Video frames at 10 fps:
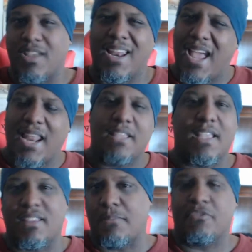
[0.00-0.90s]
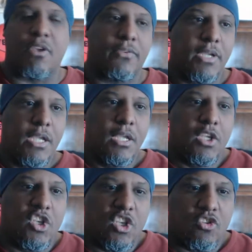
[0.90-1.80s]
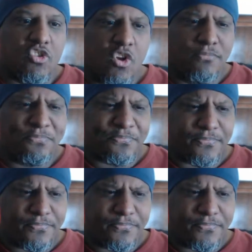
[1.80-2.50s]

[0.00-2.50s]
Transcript: I like that type of stuff. So,